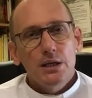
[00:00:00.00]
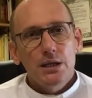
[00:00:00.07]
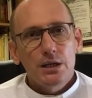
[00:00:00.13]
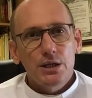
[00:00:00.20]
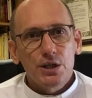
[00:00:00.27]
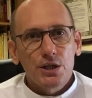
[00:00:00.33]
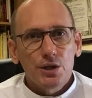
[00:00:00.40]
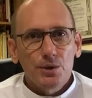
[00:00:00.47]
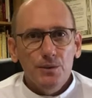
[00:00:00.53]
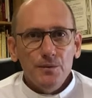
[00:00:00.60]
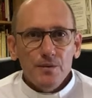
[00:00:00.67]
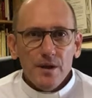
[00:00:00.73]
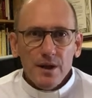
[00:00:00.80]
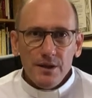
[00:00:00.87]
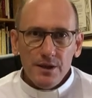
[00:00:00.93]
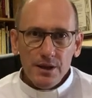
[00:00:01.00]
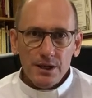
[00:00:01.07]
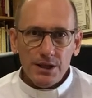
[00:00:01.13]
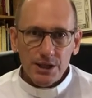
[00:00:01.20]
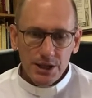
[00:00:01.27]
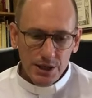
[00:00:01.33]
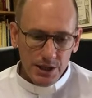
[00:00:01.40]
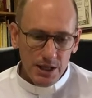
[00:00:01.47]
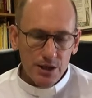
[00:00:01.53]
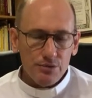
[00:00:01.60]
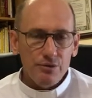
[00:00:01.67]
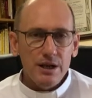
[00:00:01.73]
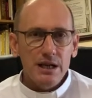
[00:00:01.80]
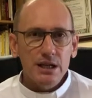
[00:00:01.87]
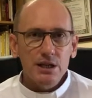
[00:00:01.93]
And so these
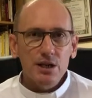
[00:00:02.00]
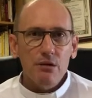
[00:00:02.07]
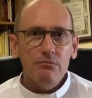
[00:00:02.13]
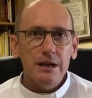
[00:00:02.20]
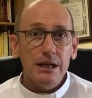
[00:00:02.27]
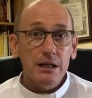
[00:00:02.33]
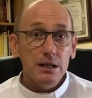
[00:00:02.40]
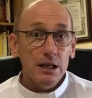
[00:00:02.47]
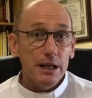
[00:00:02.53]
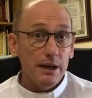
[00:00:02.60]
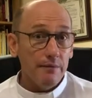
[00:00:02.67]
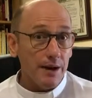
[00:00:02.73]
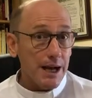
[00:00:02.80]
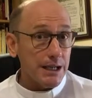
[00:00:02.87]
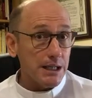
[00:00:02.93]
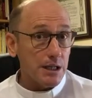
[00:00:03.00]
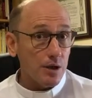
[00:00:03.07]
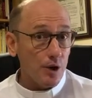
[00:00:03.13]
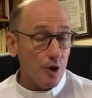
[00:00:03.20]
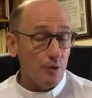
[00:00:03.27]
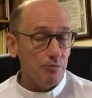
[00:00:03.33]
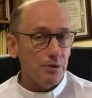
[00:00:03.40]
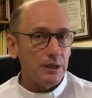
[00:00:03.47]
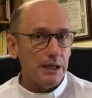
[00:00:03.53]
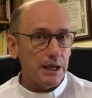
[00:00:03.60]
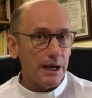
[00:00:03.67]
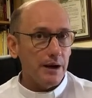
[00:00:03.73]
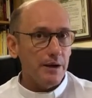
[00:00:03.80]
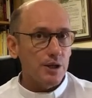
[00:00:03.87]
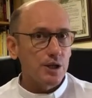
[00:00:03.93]
readings are meant to give us hope and
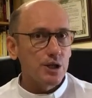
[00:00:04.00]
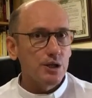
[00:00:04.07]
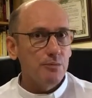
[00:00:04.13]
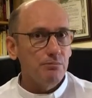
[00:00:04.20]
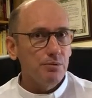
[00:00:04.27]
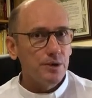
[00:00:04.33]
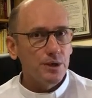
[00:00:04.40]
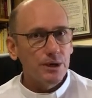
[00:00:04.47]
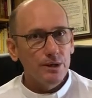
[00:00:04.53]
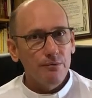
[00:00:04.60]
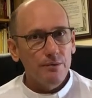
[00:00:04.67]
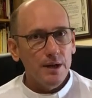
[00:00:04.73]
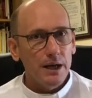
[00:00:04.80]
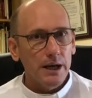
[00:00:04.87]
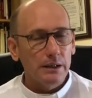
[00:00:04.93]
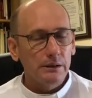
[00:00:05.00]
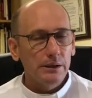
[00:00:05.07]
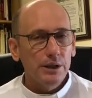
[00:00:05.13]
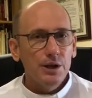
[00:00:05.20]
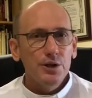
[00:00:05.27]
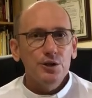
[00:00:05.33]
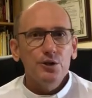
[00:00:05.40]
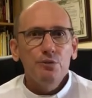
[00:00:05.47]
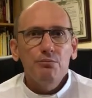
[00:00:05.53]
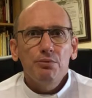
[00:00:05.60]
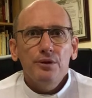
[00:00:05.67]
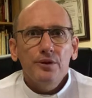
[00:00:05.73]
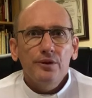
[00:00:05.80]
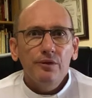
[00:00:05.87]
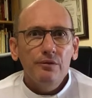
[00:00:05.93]
courage to persevere. To
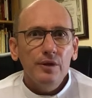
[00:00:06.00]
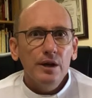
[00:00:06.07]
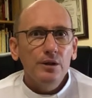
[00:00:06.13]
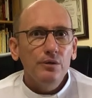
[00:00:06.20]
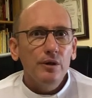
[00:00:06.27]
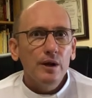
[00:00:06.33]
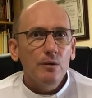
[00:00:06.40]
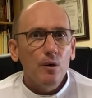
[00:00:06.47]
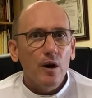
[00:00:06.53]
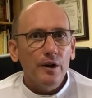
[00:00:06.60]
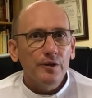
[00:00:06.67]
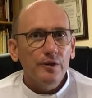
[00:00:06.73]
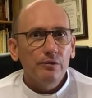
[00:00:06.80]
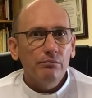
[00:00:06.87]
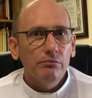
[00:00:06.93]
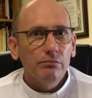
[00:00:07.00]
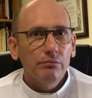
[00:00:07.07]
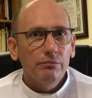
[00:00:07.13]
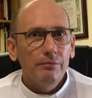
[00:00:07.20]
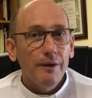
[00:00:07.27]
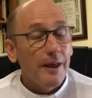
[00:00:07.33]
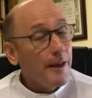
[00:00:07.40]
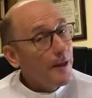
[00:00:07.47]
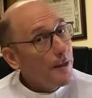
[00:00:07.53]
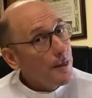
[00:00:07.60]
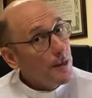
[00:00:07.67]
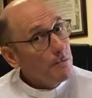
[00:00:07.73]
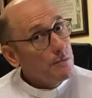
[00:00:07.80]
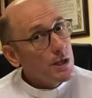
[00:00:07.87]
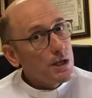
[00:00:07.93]
persevere doing what?
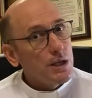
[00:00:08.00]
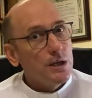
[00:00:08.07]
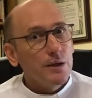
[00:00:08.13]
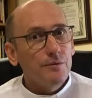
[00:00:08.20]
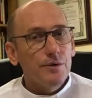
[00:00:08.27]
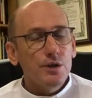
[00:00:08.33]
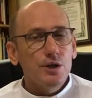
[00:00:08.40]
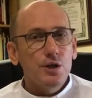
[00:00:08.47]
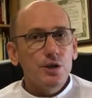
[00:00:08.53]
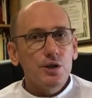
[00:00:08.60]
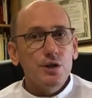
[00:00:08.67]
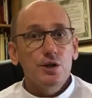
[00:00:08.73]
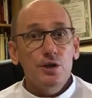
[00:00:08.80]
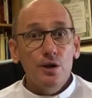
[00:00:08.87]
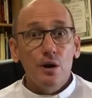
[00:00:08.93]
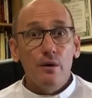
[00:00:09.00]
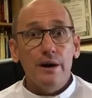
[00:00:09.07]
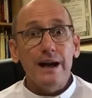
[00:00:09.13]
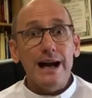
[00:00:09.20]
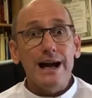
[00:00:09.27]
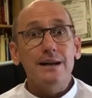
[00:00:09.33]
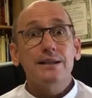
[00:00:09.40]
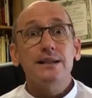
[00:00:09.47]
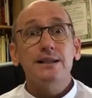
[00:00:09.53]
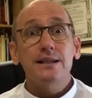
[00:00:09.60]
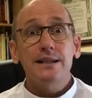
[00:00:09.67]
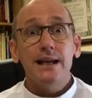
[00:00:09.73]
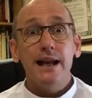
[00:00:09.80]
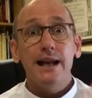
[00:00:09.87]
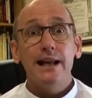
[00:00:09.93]
The mission of the church, going out and
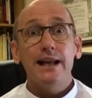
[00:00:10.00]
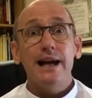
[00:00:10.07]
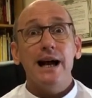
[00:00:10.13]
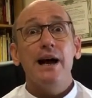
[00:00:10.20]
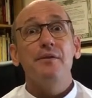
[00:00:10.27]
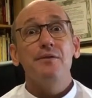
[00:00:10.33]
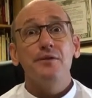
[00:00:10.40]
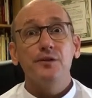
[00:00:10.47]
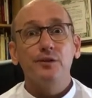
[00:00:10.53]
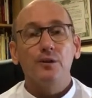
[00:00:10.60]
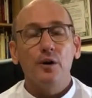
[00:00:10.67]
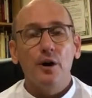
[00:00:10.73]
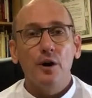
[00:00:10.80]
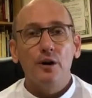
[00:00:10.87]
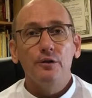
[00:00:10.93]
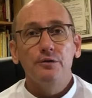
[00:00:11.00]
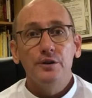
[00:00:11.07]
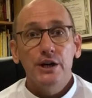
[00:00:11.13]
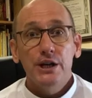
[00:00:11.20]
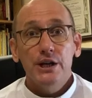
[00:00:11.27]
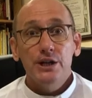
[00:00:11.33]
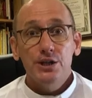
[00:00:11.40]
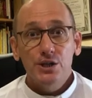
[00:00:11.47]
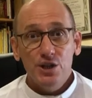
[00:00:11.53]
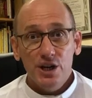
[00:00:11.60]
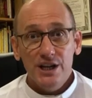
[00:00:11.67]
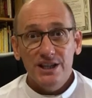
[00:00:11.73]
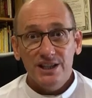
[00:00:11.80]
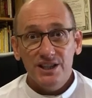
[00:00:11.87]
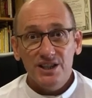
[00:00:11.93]
telling others of
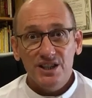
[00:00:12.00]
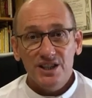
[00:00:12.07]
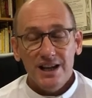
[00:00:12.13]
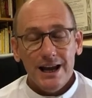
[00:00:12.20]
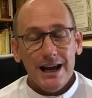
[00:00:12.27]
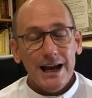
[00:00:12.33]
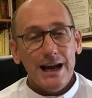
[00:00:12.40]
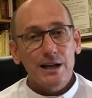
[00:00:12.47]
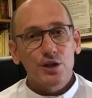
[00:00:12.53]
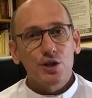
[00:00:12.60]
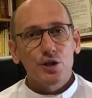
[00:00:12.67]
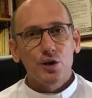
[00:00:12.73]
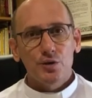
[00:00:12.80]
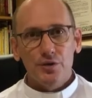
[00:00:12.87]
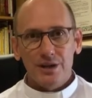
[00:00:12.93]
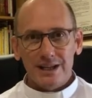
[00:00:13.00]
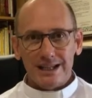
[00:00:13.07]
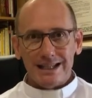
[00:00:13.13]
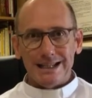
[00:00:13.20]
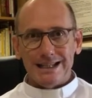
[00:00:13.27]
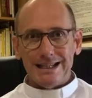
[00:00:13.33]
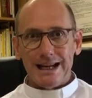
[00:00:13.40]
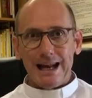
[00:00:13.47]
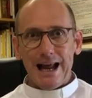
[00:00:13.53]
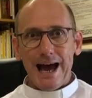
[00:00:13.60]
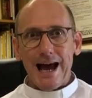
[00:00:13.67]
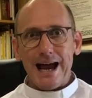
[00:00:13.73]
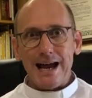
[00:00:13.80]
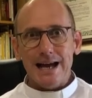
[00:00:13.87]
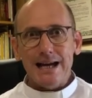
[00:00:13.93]
Jesus. And so this
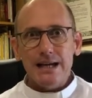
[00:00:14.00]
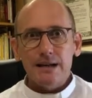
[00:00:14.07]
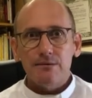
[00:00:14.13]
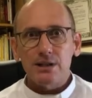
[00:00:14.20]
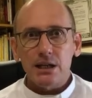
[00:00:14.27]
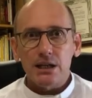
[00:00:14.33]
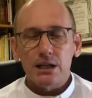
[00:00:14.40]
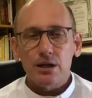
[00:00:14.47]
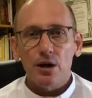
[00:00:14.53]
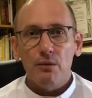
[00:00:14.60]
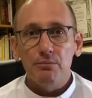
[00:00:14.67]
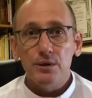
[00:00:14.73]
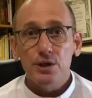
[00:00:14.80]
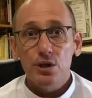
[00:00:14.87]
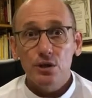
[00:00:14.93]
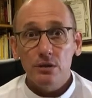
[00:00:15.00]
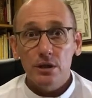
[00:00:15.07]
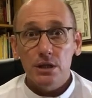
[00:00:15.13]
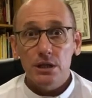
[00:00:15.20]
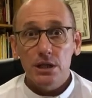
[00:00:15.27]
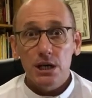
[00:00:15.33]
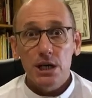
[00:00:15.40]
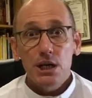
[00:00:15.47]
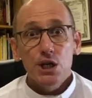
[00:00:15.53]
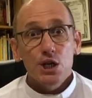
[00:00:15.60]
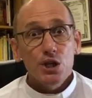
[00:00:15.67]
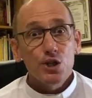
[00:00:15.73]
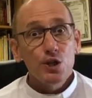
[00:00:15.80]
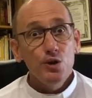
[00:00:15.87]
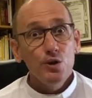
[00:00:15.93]
delay gives us an opportunity
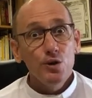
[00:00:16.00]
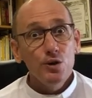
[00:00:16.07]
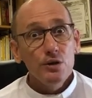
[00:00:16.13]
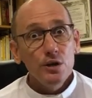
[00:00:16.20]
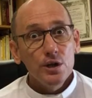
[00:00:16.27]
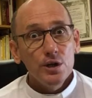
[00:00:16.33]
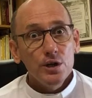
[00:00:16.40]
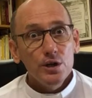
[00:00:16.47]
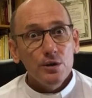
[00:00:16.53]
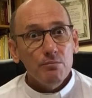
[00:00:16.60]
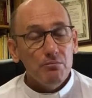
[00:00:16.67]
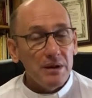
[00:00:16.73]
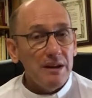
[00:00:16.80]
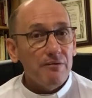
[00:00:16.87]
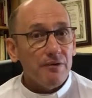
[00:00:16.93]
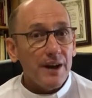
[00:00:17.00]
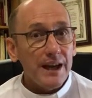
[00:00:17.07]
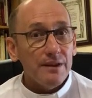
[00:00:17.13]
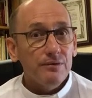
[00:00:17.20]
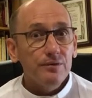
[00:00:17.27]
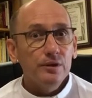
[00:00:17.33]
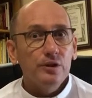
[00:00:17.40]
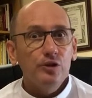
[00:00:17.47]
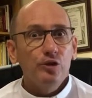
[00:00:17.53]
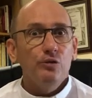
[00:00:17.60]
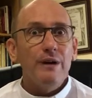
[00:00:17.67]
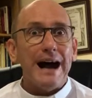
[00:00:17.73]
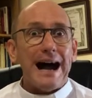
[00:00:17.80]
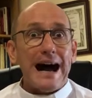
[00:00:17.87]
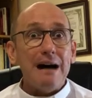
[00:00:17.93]
to be faithful
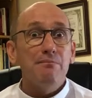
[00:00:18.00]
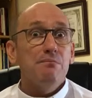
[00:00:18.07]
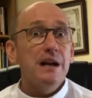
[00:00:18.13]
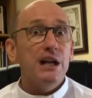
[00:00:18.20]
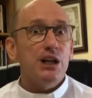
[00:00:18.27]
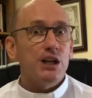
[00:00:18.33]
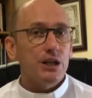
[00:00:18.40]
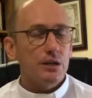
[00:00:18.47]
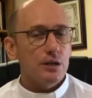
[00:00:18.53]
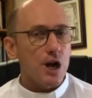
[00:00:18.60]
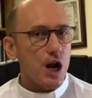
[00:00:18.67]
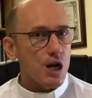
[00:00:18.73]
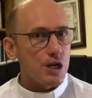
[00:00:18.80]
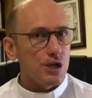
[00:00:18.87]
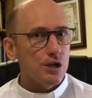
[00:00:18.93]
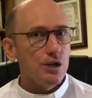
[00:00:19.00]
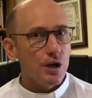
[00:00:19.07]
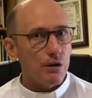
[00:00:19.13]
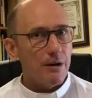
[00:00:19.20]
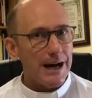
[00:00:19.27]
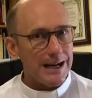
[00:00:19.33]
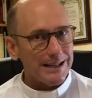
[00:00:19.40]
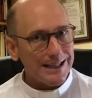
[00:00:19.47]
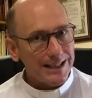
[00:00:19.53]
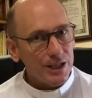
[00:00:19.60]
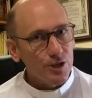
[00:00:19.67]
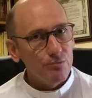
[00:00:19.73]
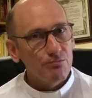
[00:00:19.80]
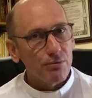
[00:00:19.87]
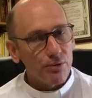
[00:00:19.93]
to our mission, to go out and
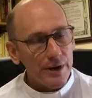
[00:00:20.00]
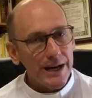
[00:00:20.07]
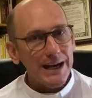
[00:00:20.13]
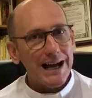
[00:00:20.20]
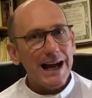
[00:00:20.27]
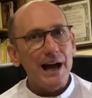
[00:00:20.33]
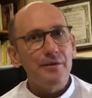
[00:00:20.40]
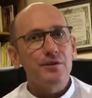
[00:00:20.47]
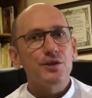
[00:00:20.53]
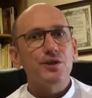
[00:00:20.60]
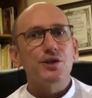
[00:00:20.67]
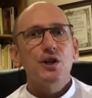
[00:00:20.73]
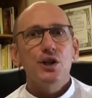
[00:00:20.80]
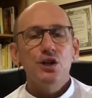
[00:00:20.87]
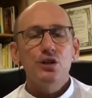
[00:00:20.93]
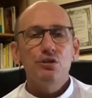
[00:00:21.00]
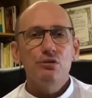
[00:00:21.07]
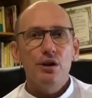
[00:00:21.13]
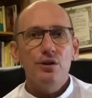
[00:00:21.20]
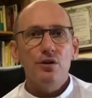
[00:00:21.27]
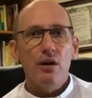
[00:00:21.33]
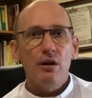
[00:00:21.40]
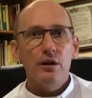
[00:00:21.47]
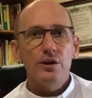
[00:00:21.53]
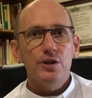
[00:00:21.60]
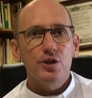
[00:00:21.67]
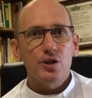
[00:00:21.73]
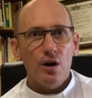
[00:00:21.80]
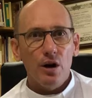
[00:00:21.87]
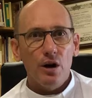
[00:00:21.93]
to bring others to a
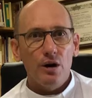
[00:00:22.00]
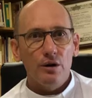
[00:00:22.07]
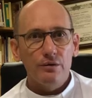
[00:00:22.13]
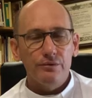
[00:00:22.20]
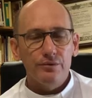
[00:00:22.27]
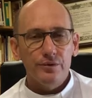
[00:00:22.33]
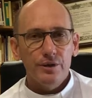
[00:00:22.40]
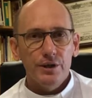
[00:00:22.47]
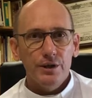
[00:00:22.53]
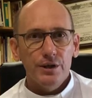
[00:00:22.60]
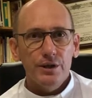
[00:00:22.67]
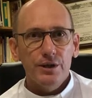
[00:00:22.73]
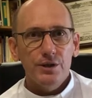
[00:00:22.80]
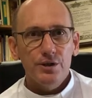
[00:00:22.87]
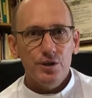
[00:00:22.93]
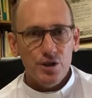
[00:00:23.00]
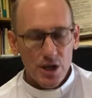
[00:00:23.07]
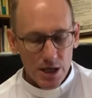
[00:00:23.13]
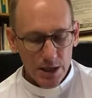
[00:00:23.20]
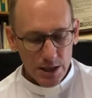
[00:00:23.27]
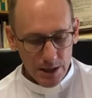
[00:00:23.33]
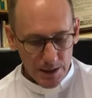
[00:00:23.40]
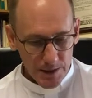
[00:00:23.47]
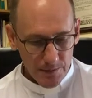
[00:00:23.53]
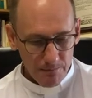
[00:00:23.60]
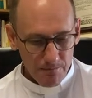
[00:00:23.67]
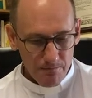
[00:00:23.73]
knowledge of Jesus.